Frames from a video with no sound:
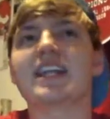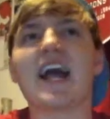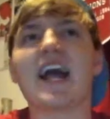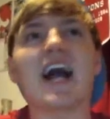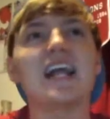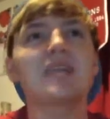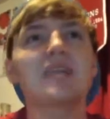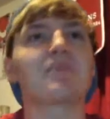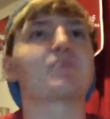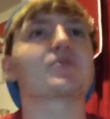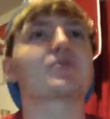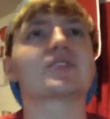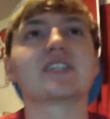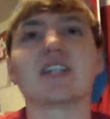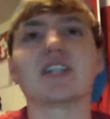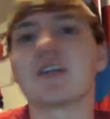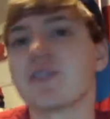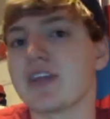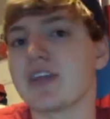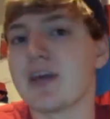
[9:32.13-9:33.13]
90%
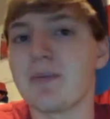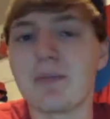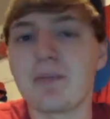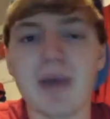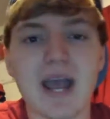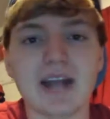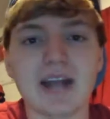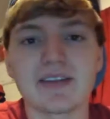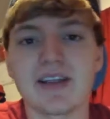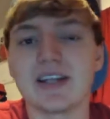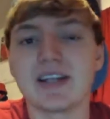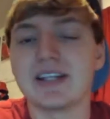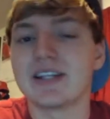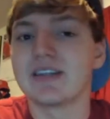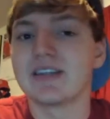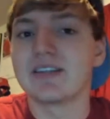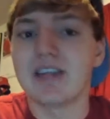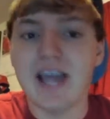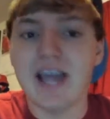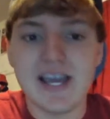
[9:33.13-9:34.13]
of the impact that he
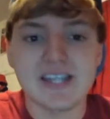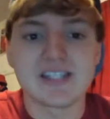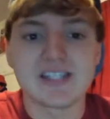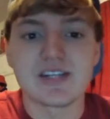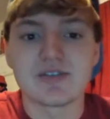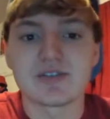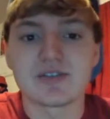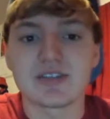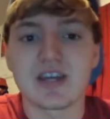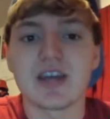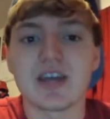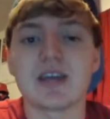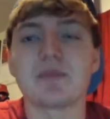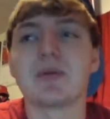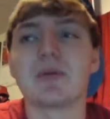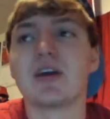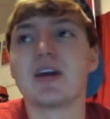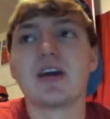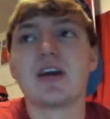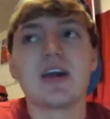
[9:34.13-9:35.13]
did in last year's game,
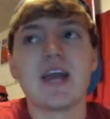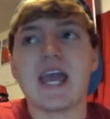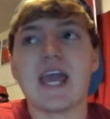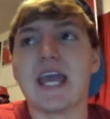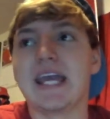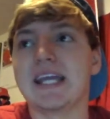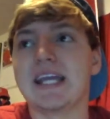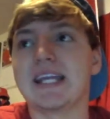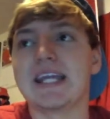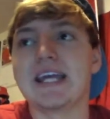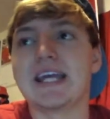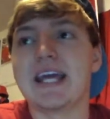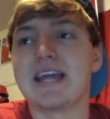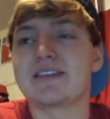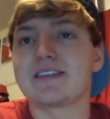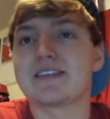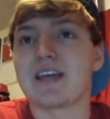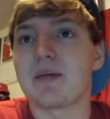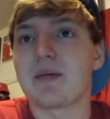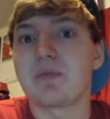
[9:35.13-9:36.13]

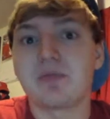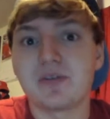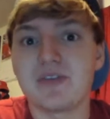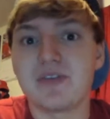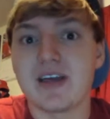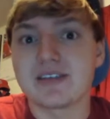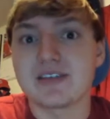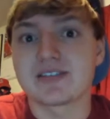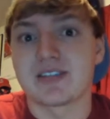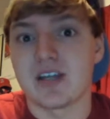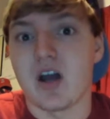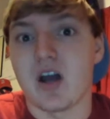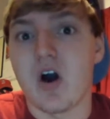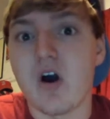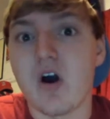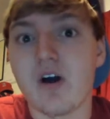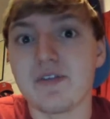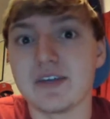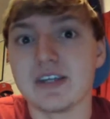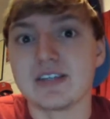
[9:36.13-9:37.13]
and I believe that's
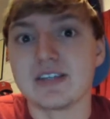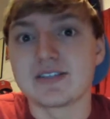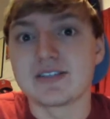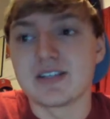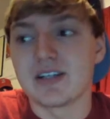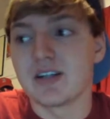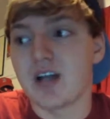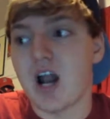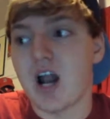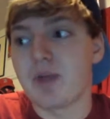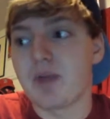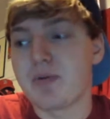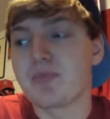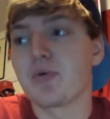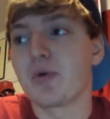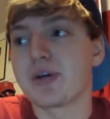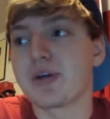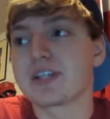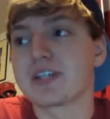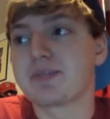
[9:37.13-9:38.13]
obvious, and a lot of
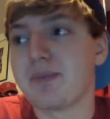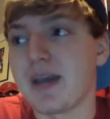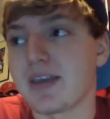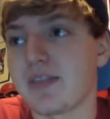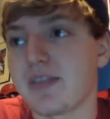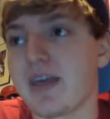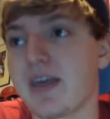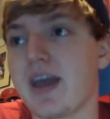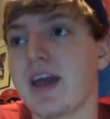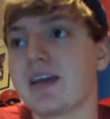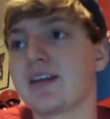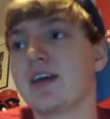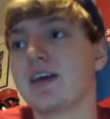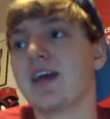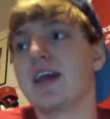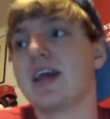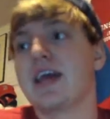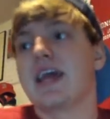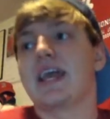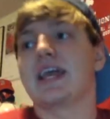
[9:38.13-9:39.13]
people expect that.
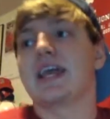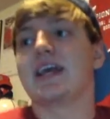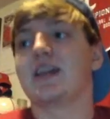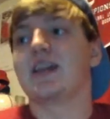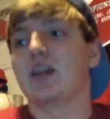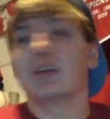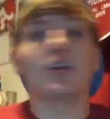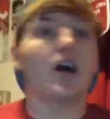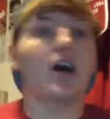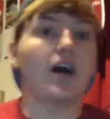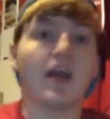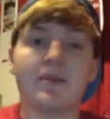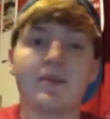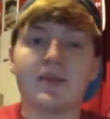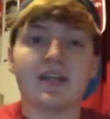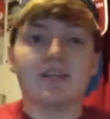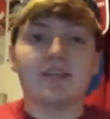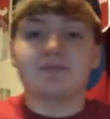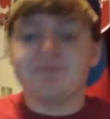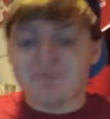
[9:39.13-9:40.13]
And a lot, I
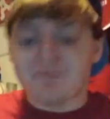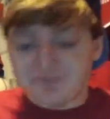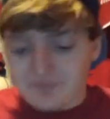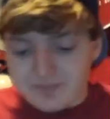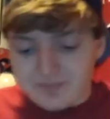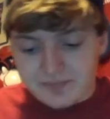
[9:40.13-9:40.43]
mean,